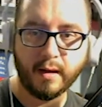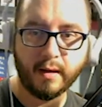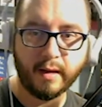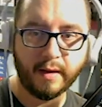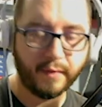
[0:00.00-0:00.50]

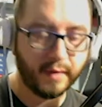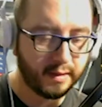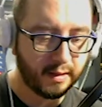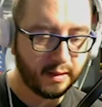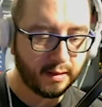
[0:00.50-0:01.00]
if
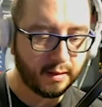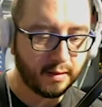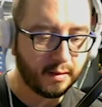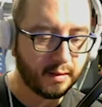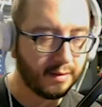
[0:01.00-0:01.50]
this
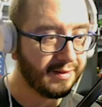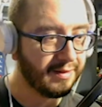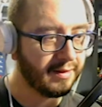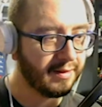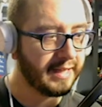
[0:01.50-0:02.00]
is
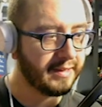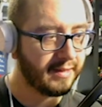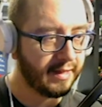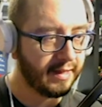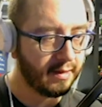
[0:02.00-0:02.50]
less
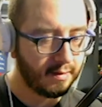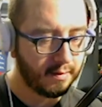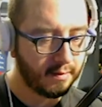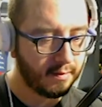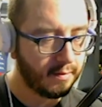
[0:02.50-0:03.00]
than
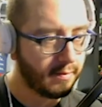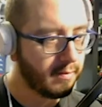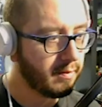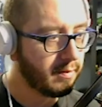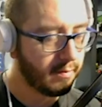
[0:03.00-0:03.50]

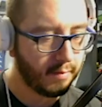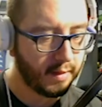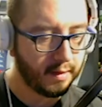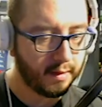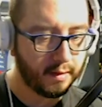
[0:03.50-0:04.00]

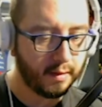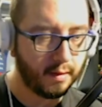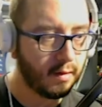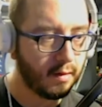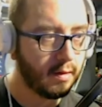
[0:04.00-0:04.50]
my
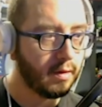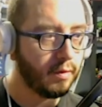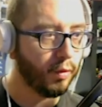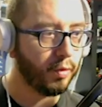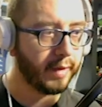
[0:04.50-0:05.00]

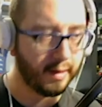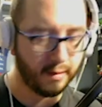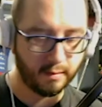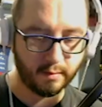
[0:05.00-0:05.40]
room count,